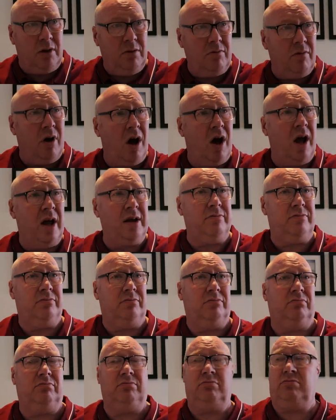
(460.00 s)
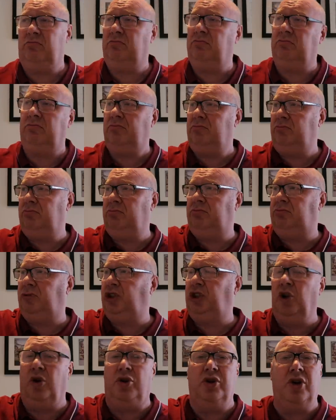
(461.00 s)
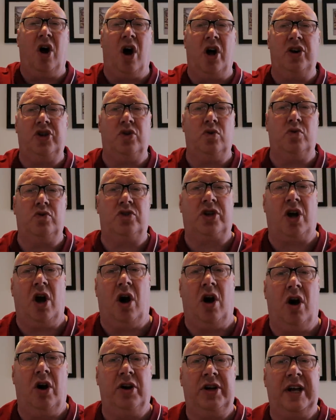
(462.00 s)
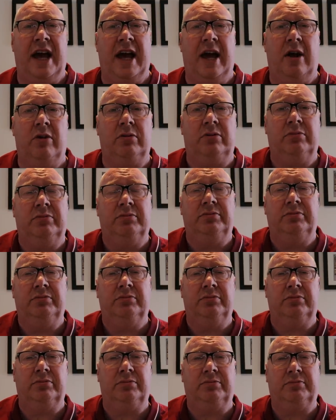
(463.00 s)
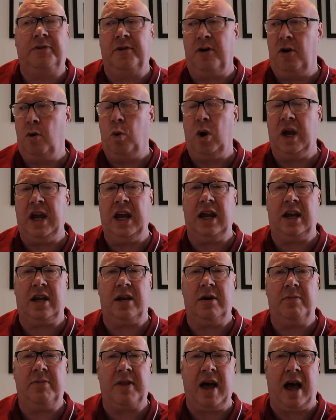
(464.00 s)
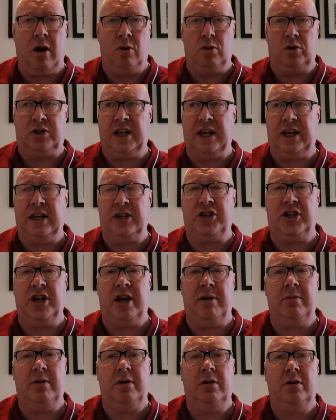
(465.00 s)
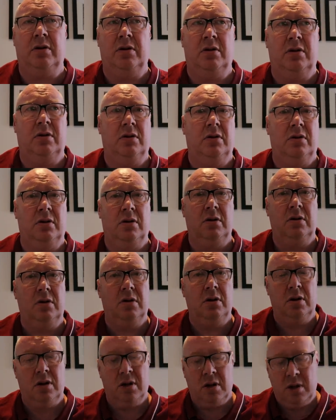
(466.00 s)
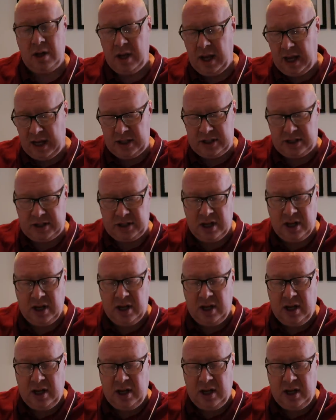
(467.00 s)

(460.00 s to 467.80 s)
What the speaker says: right, shut Nigel's car down for a week, that'll teach him. It's